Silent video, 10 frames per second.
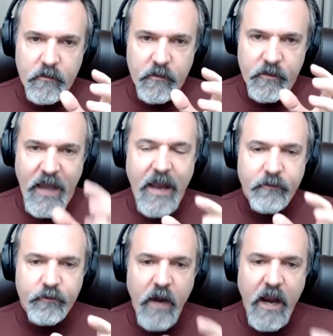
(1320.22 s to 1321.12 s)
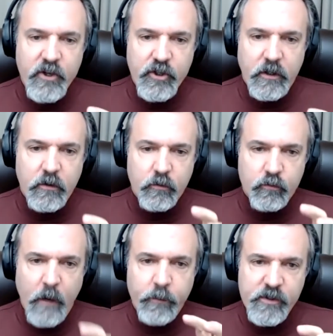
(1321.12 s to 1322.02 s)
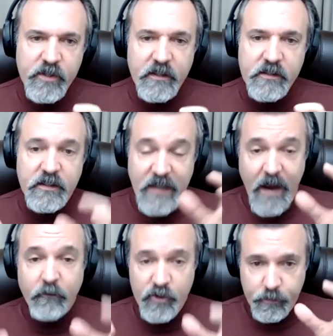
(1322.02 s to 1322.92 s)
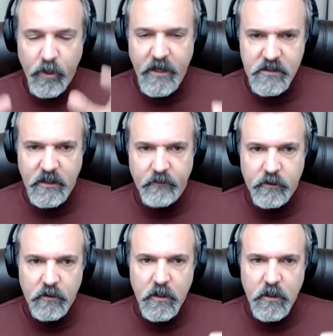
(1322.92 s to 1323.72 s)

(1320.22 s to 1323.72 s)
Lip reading: That fraction represents the average price level.